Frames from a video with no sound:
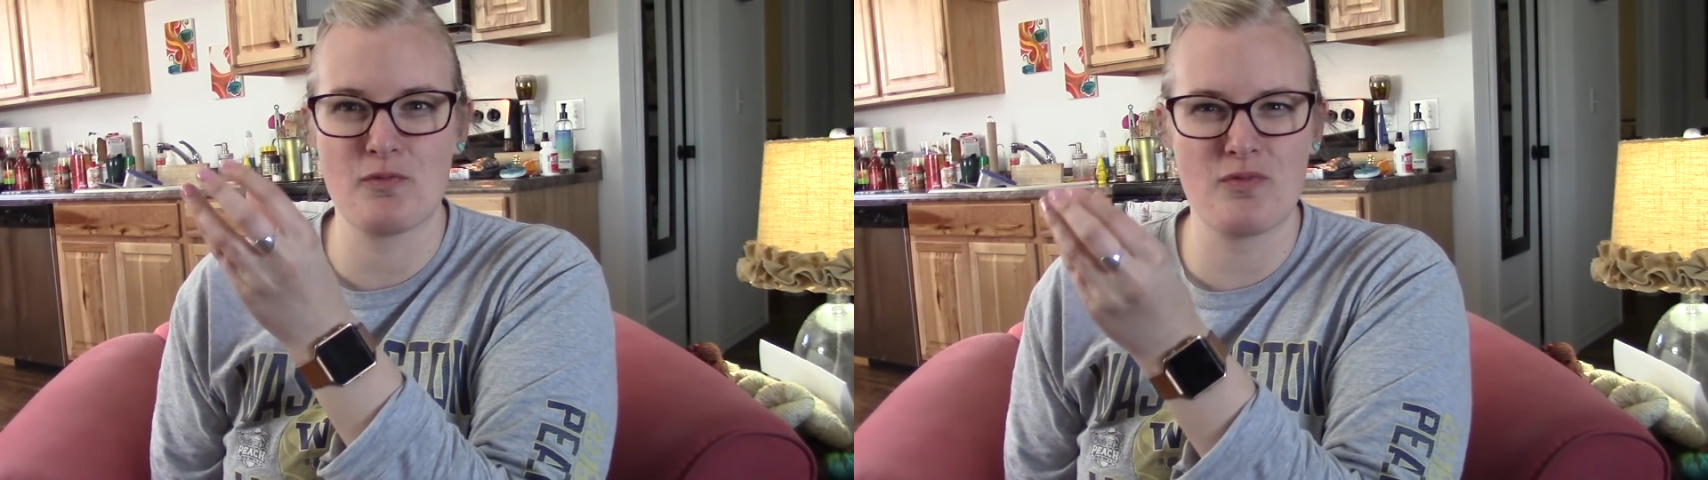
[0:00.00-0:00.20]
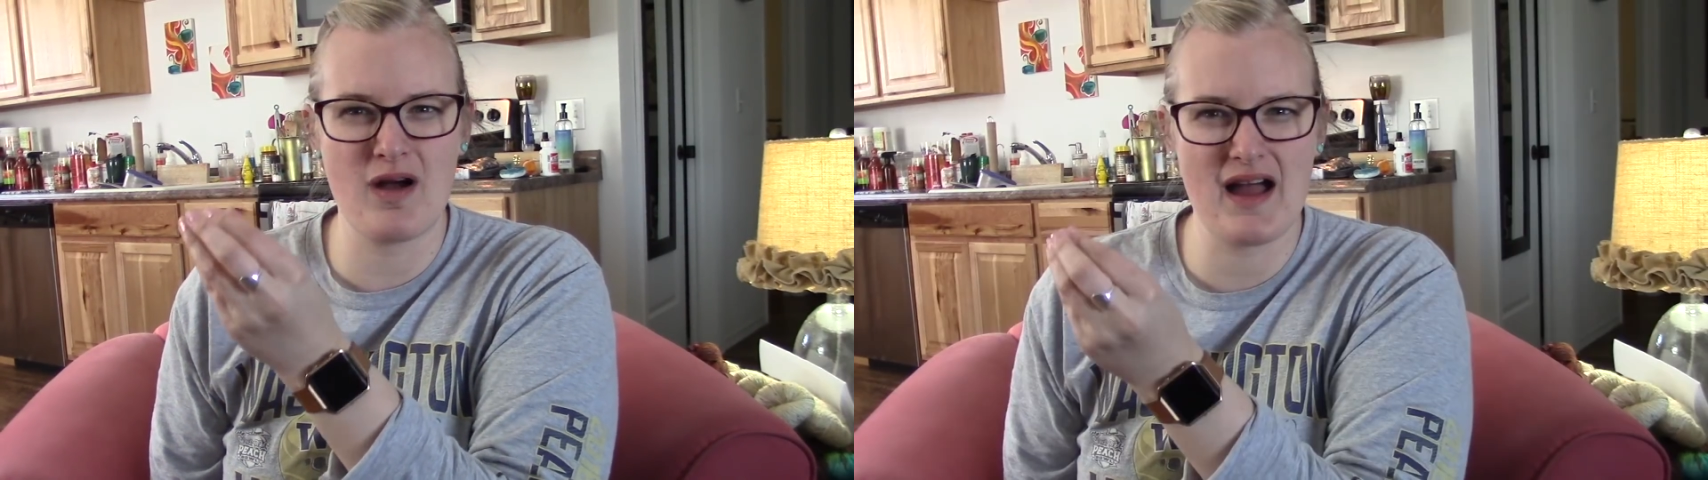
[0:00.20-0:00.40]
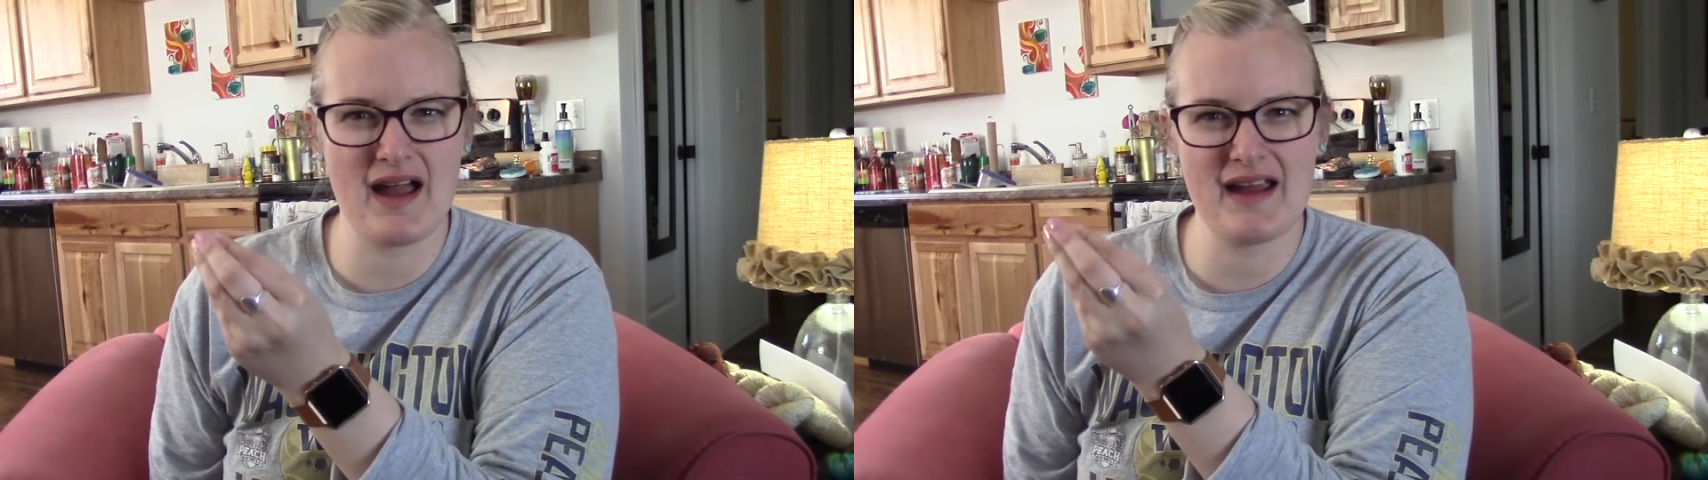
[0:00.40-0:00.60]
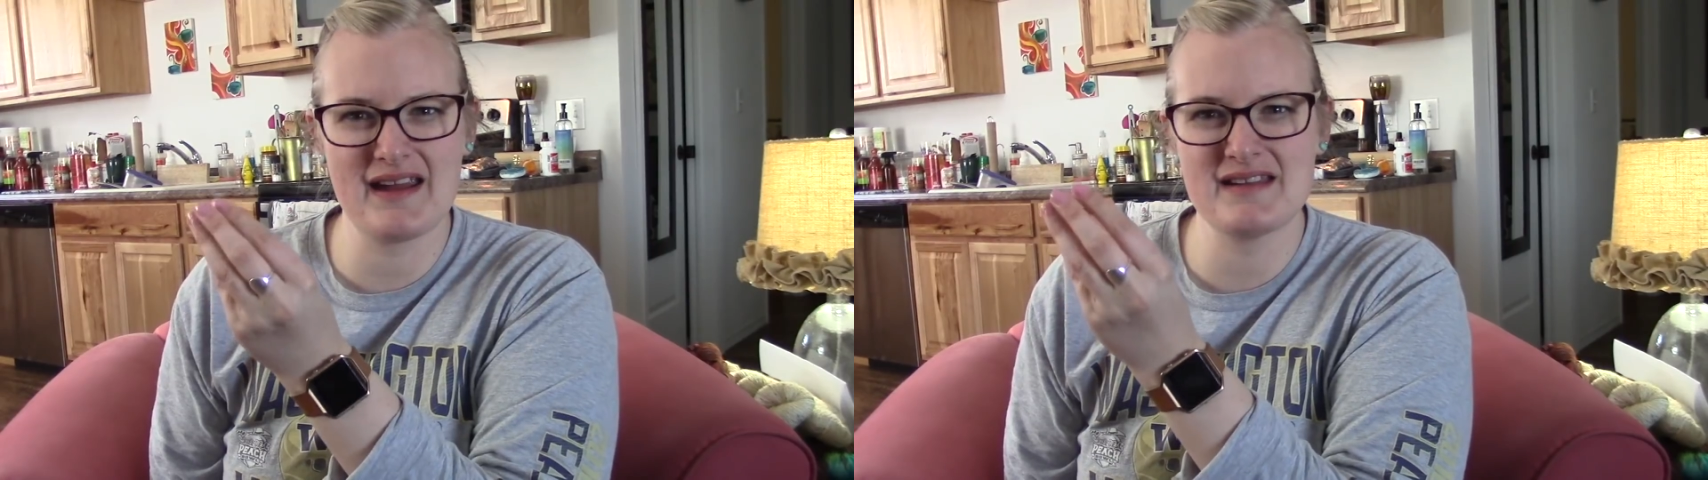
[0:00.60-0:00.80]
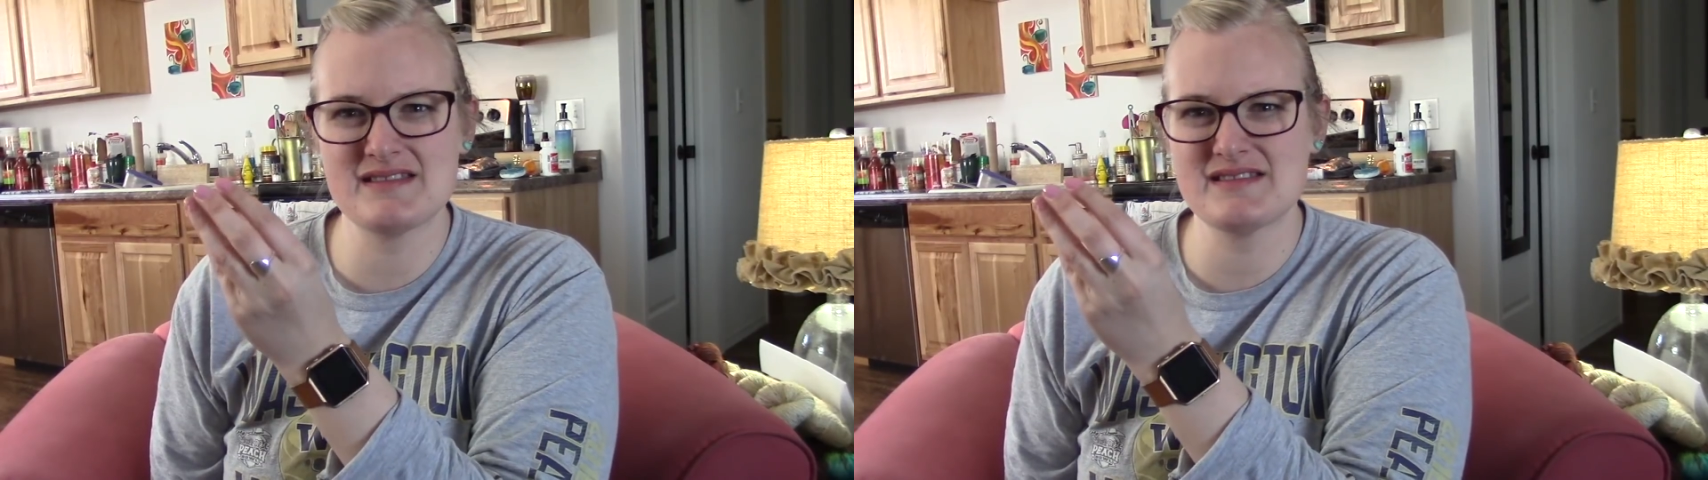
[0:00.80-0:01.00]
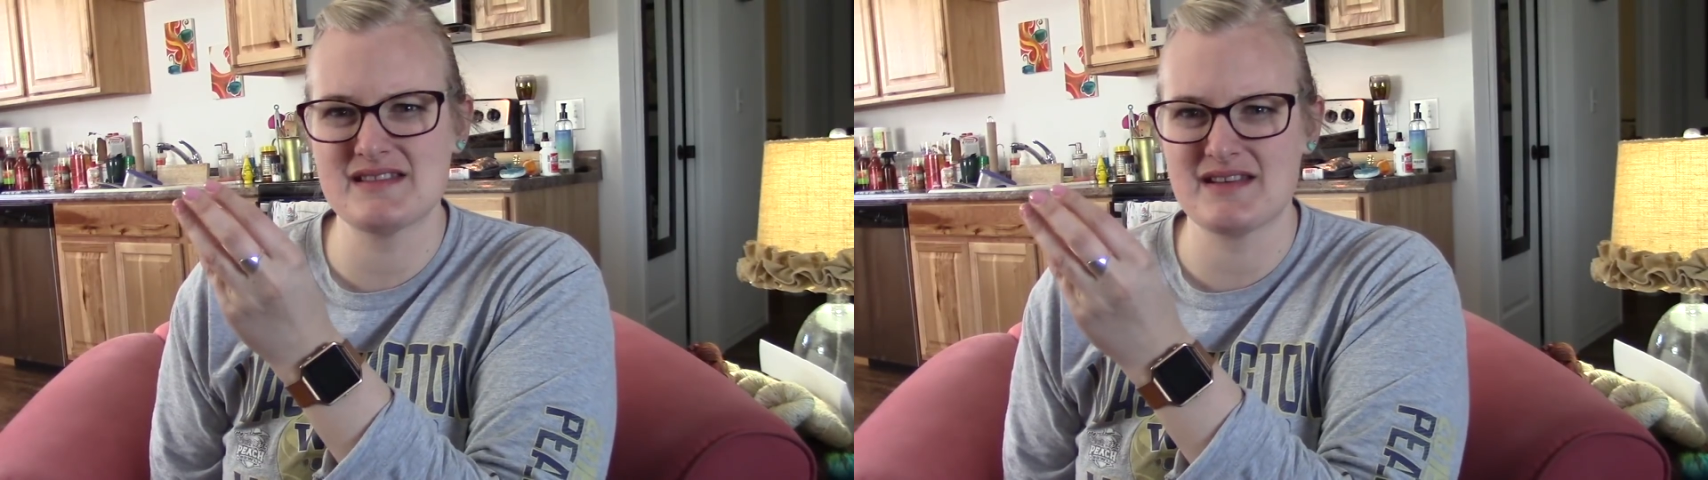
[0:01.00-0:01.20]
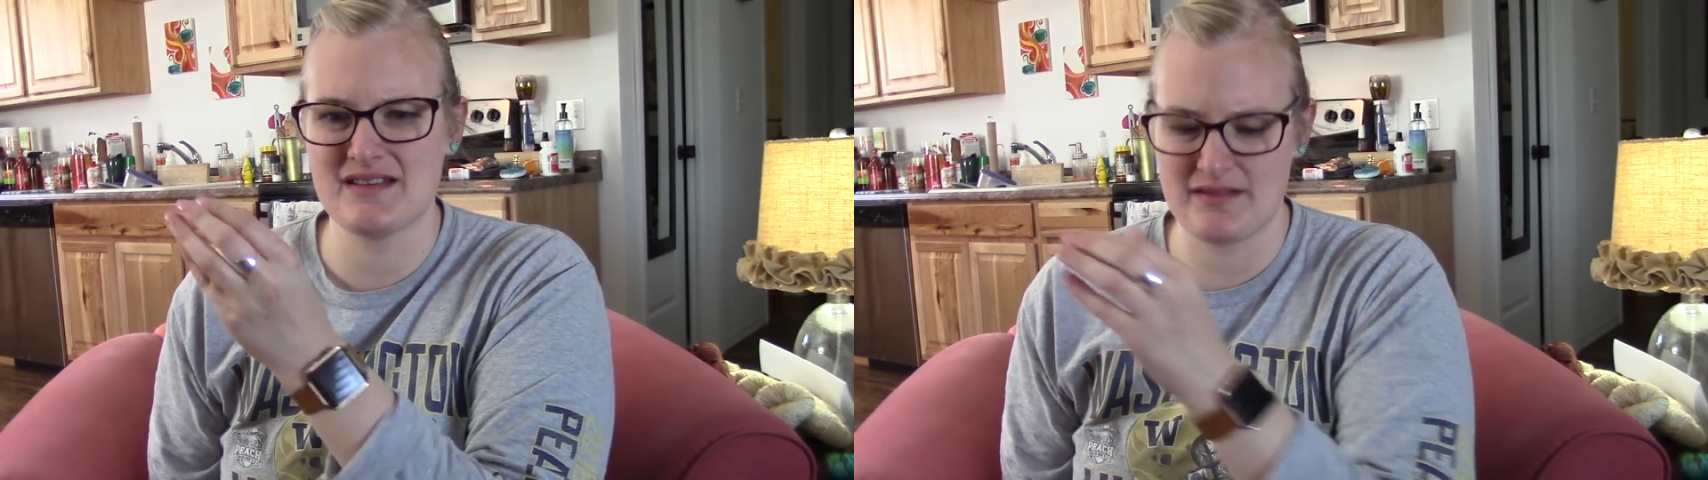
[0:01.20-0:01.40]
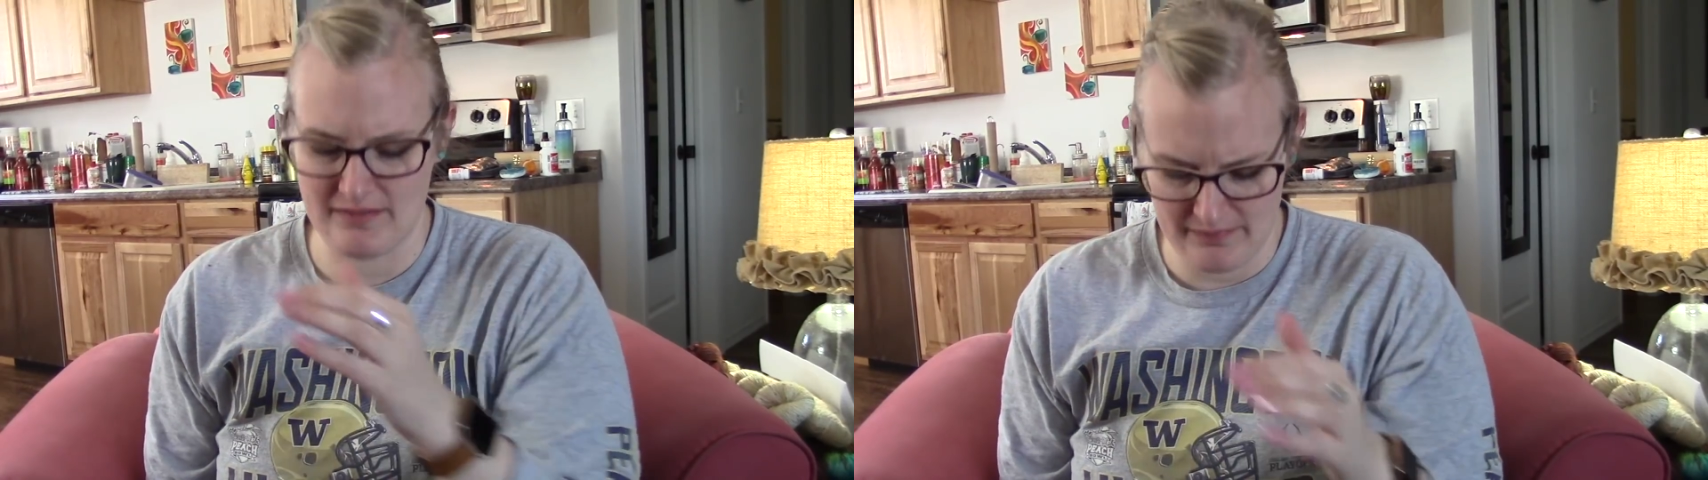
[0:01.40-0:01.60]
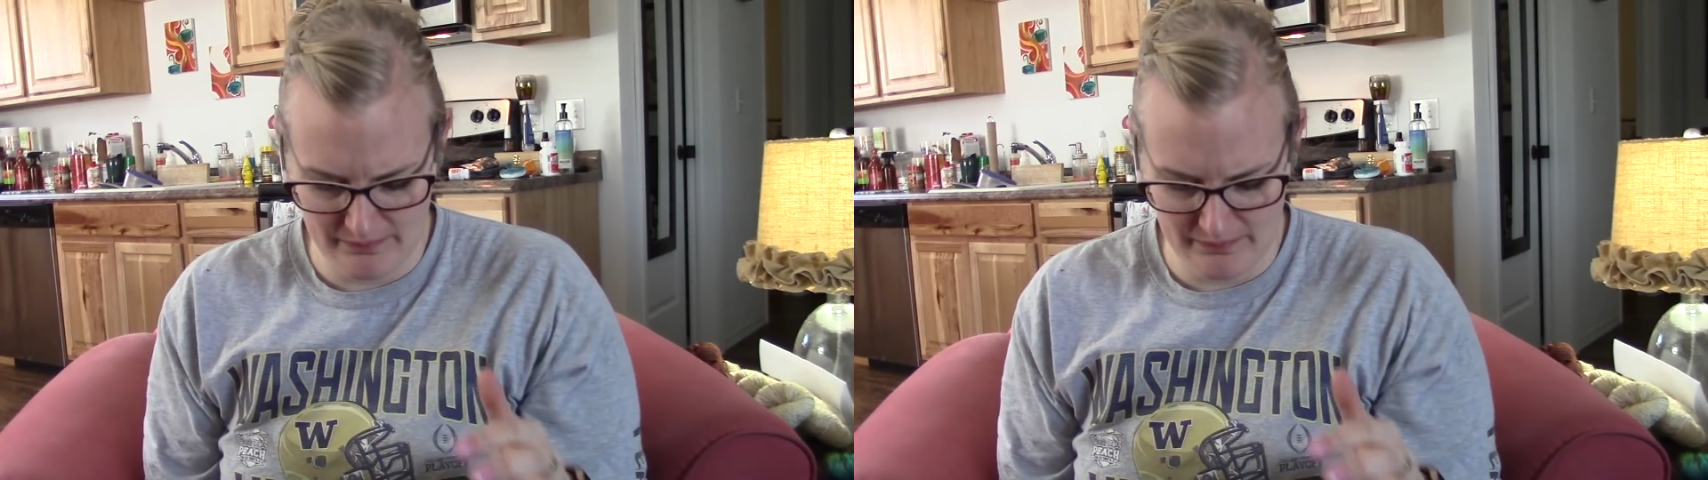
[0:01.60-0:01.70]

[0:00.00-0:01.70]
wines and